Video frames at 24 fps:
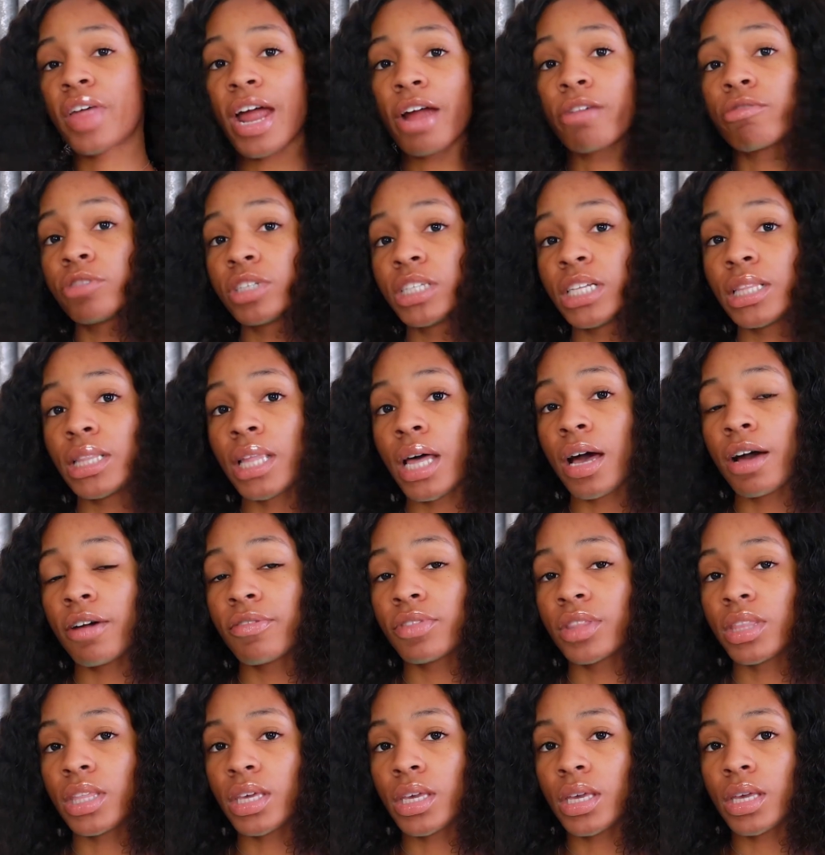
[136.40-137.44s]
that I really
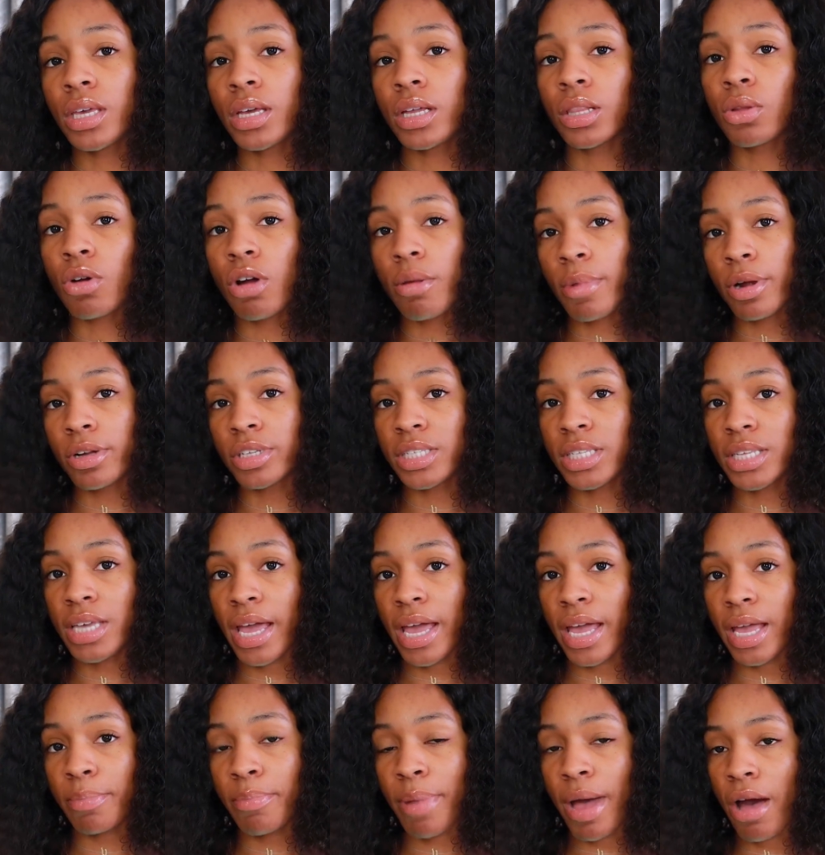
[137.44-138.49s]
love, the Laura
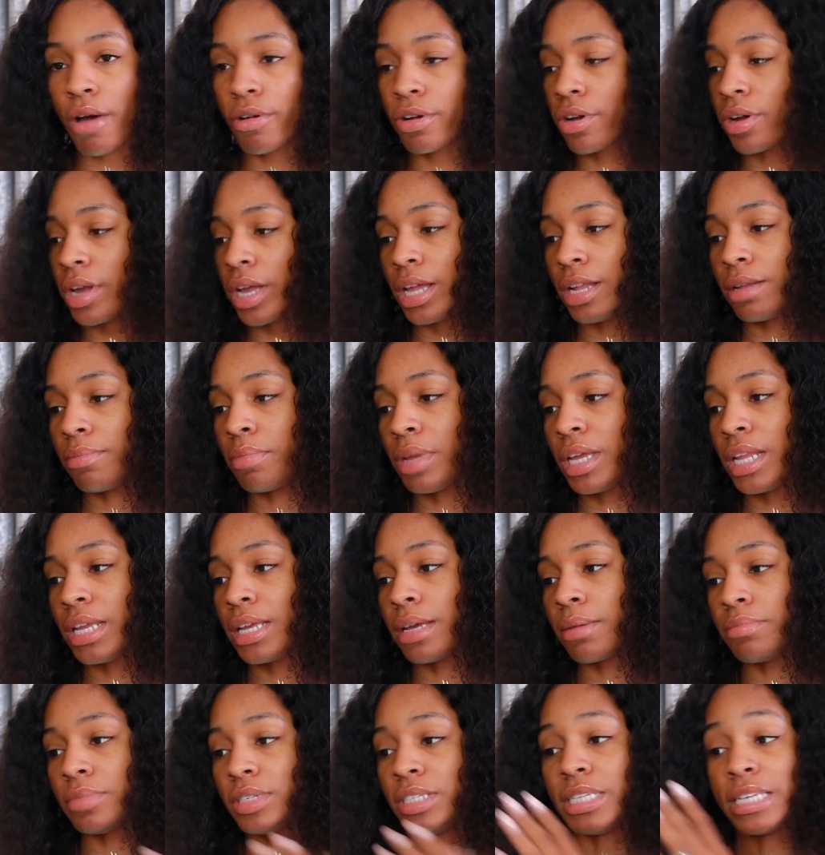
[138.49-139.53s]
Mercier powder in
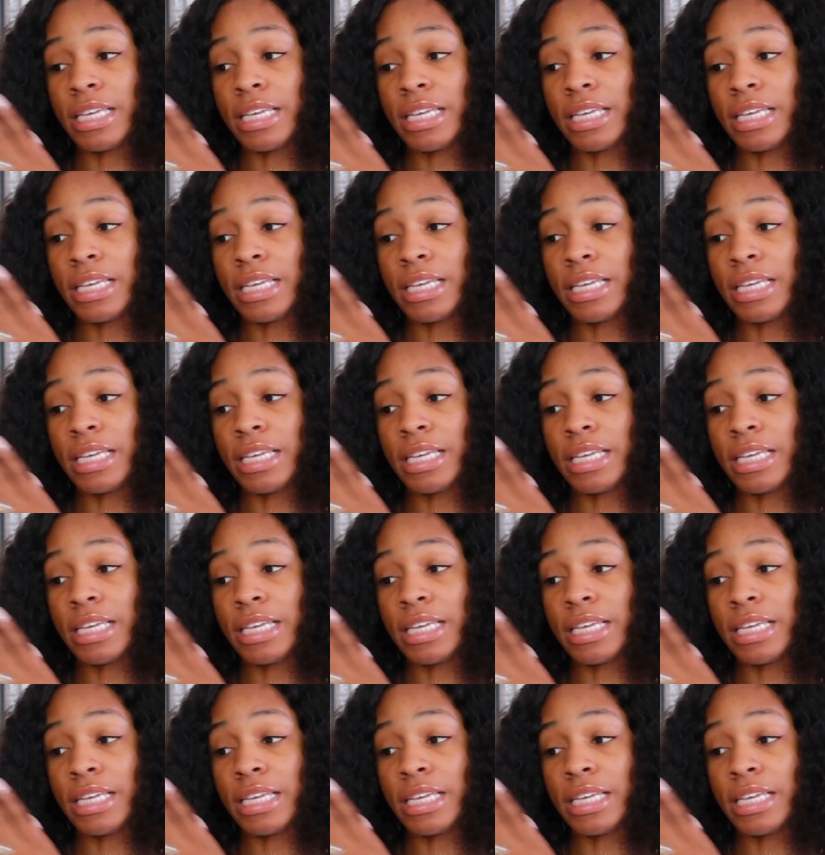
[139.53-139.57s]
medium